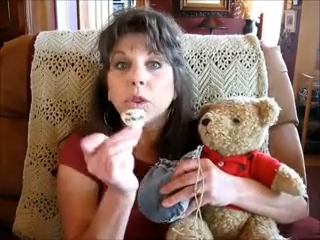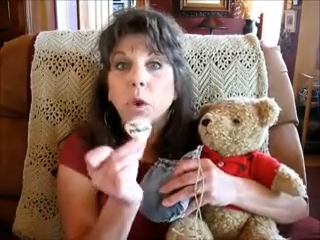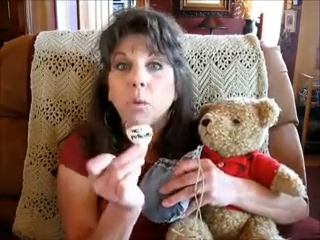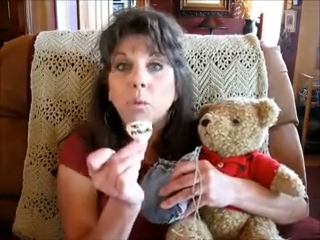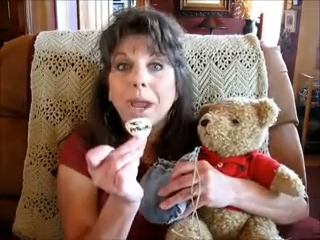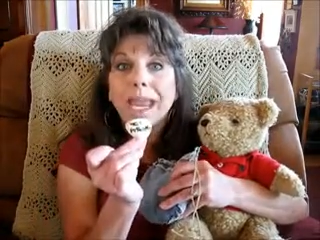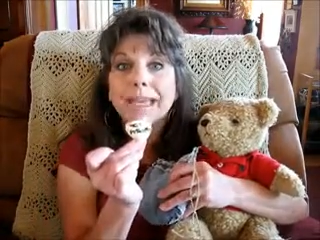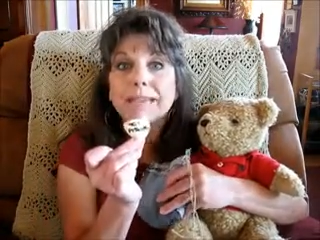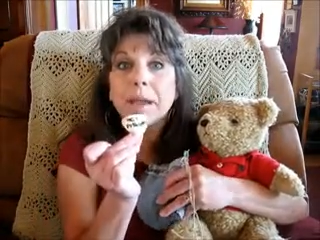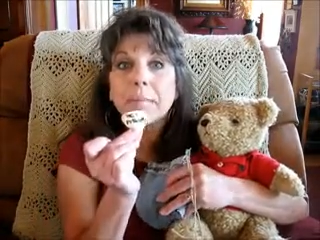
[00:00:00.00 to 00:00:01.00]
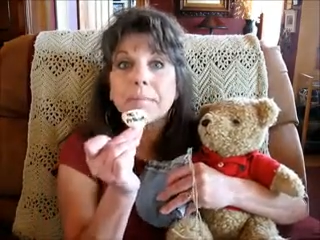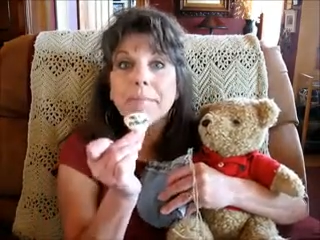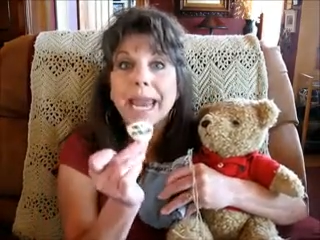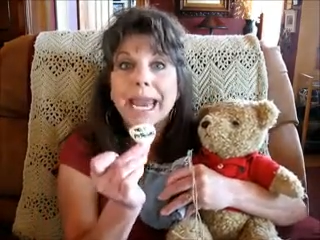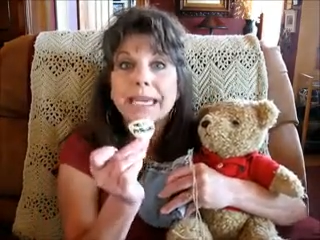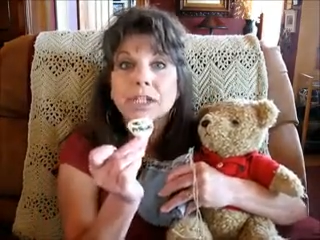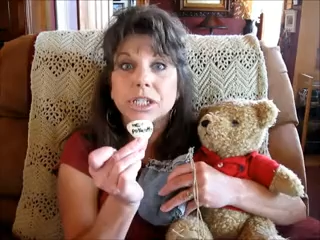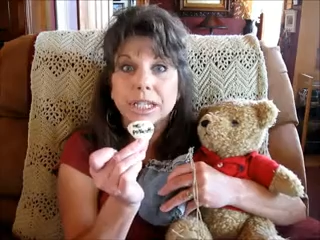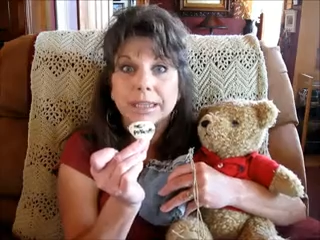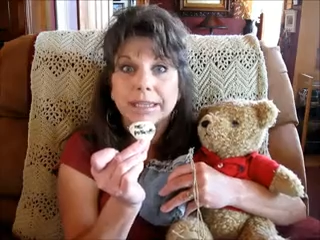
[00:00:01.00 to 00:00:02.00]
the wait
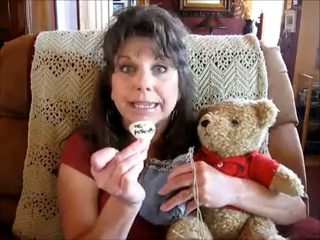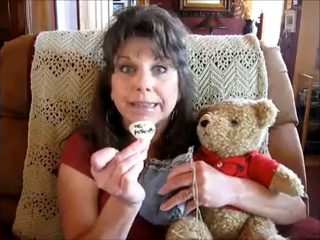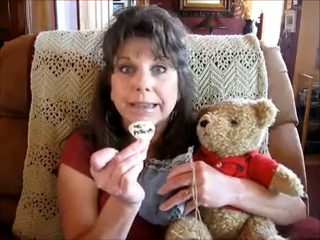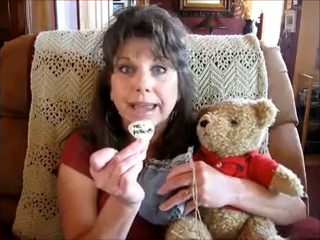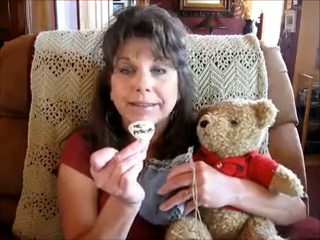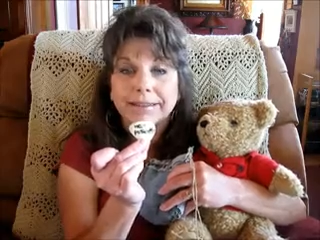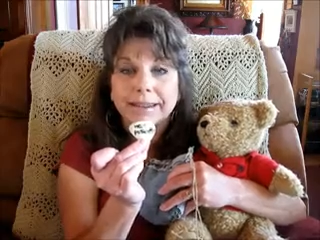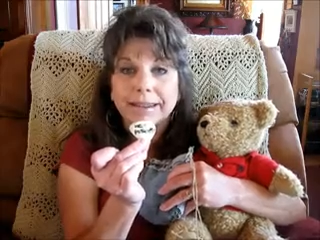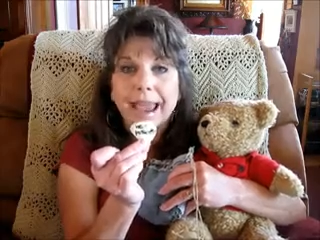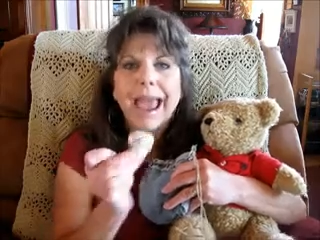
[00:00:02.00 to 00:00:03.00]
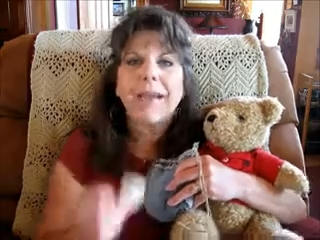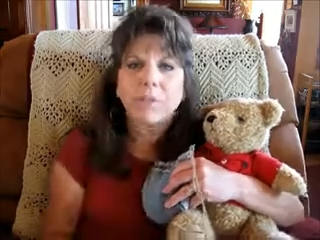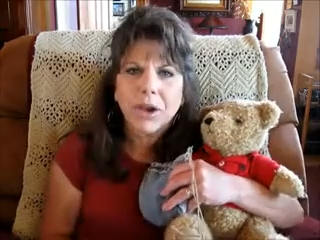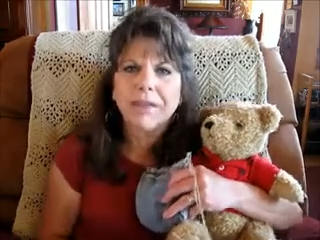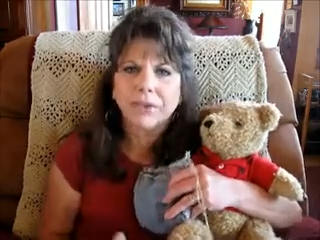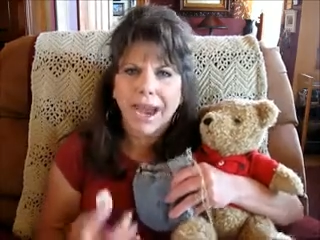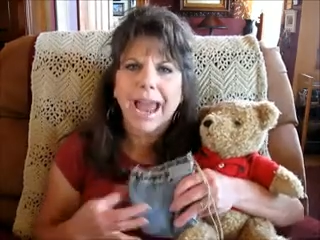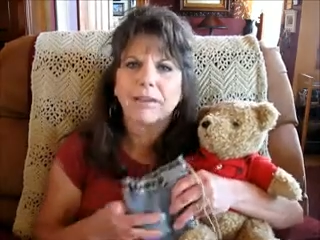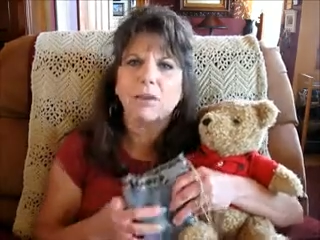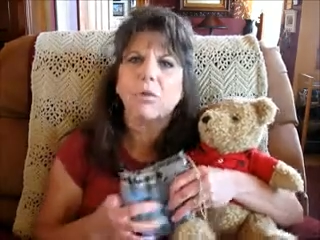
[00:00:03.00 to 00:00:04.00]
patiently lesson. Have you ever
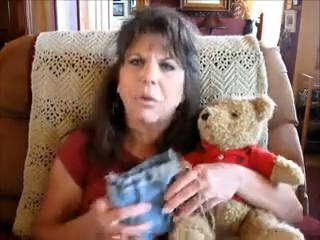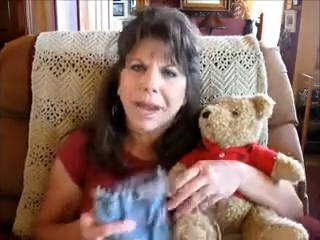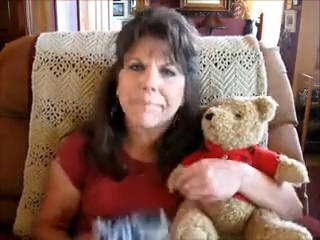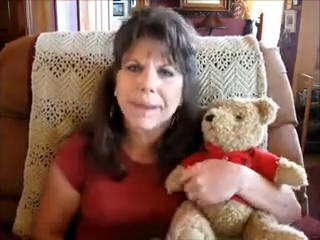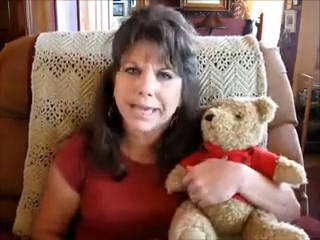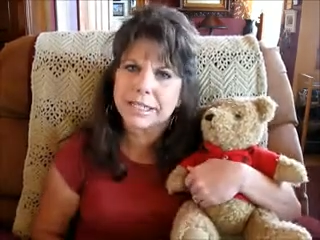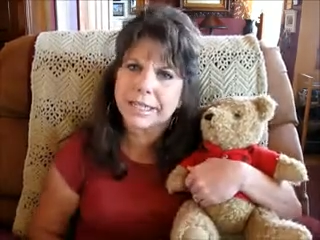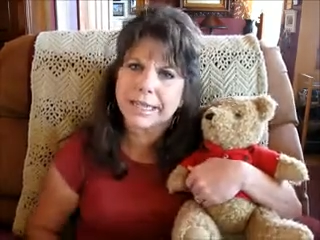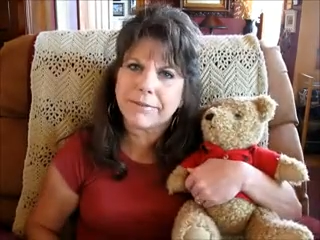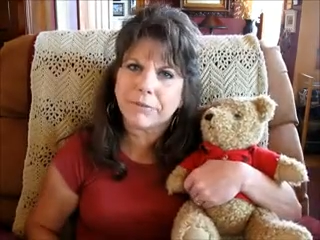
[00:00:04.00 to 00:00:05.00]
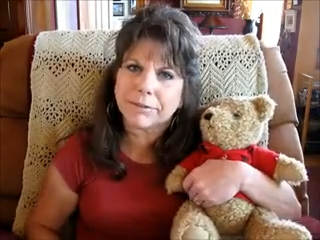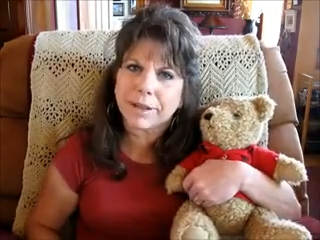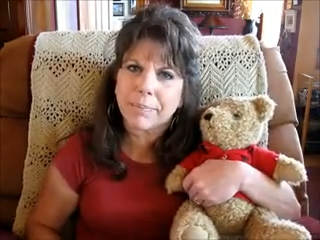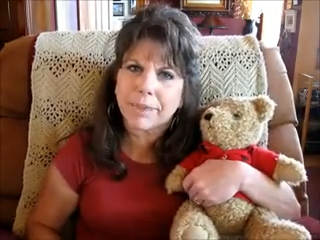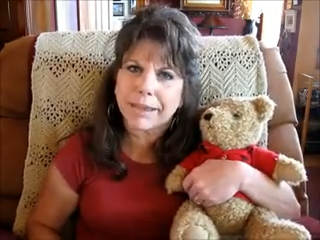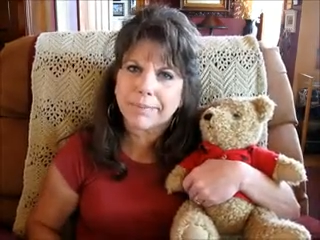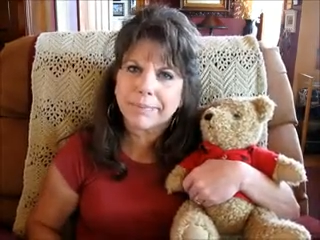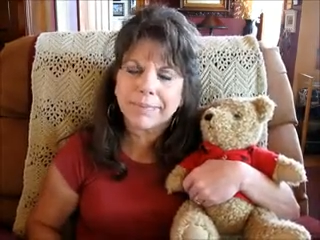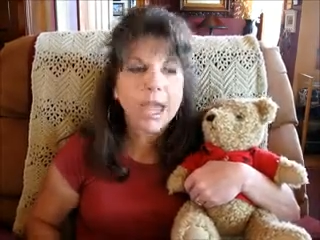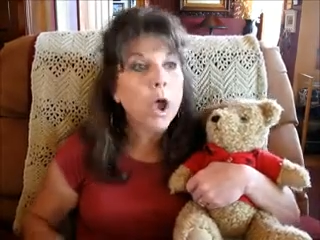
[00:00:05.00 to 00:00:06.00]
had to wait patiently for something?
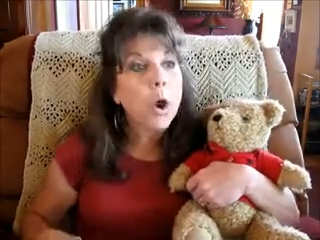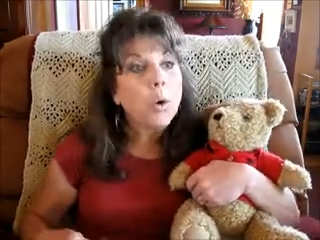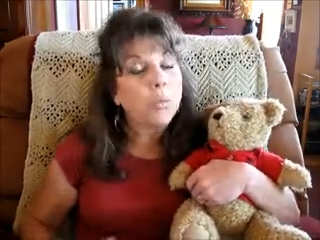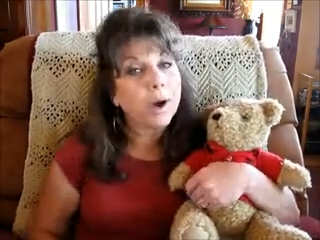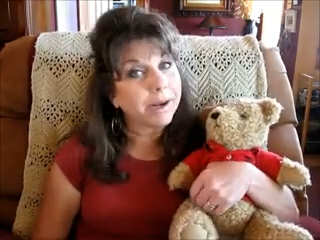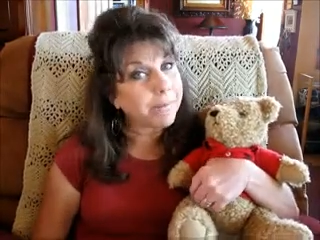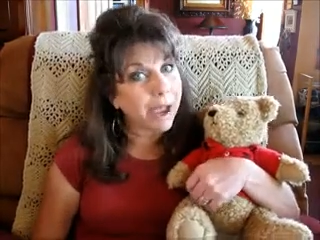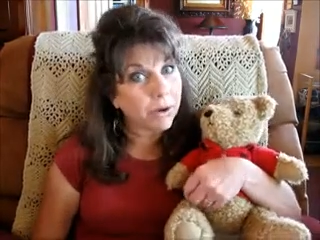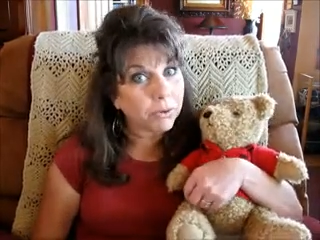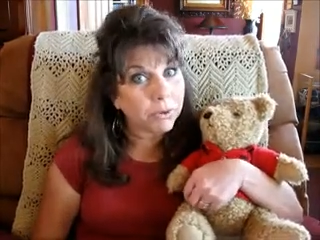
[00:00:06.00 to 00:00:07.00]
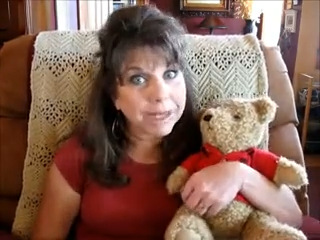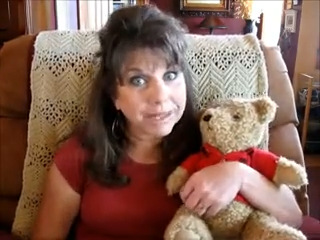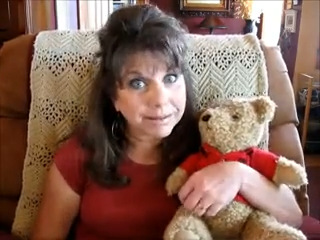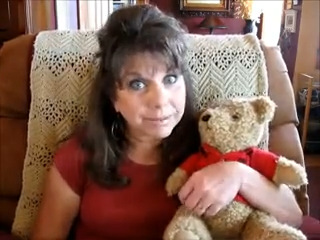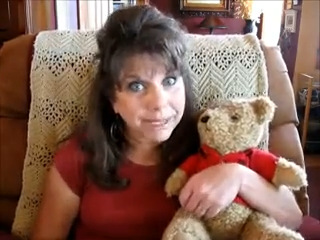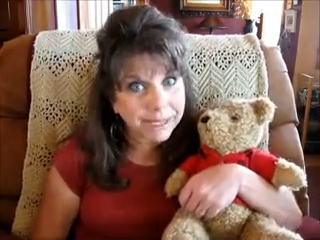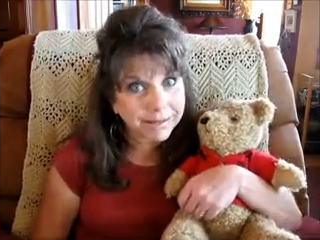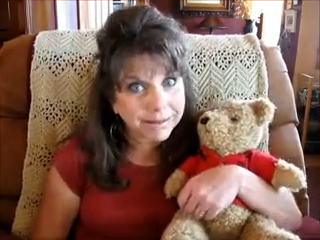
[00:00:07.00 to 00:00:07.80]
What about Christmas?